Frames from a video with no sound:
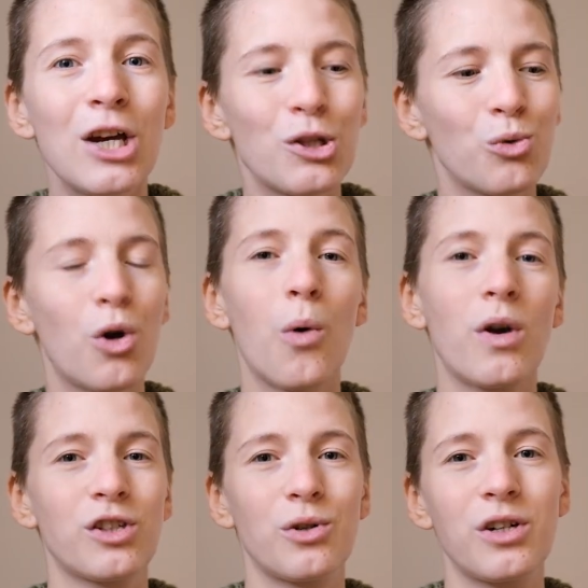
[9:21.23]
to go a
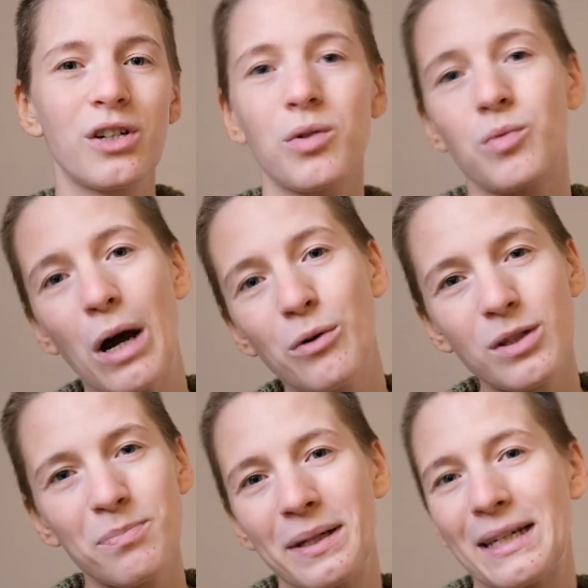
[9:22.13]
certain
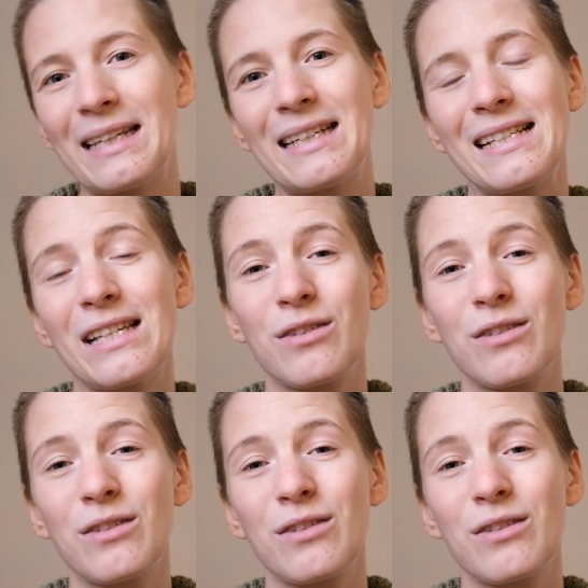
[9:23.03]
route, but that it is